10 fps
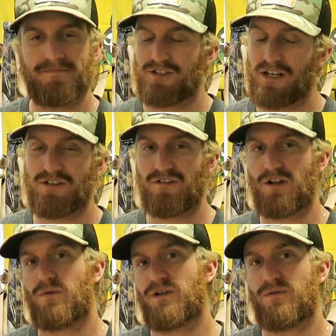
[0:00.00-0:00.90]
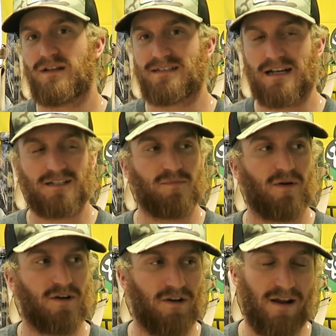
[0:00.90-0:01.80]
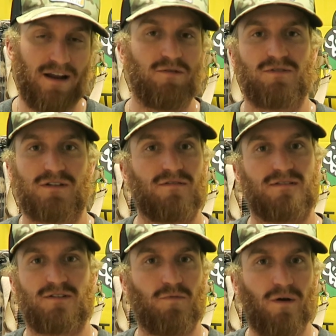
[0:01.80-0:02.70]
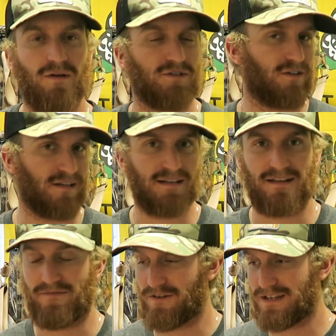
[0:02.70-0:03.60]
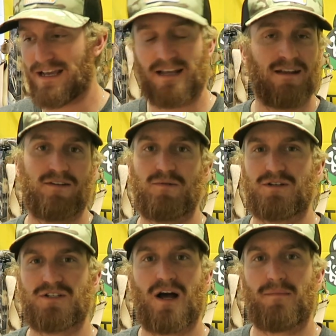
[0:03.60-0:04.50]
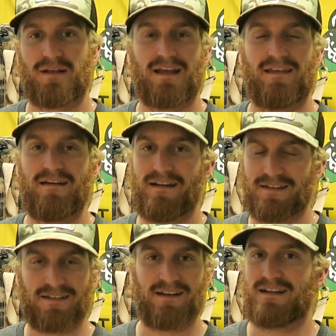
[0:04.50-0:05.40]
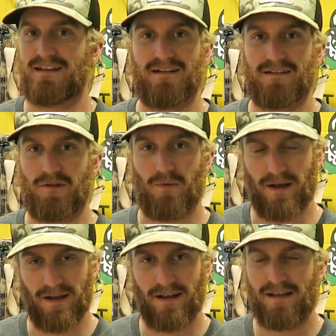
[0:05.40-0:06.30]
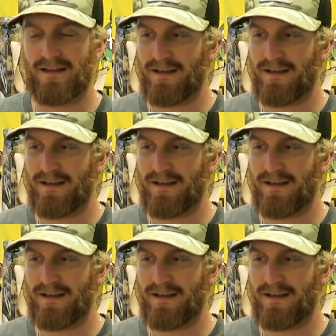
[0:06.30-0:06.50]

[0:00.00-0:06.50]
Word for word: Changing your lower unit is actually part of your annual service as well. So you're if you're taking it to a shop to get done, it's gonna get done either way.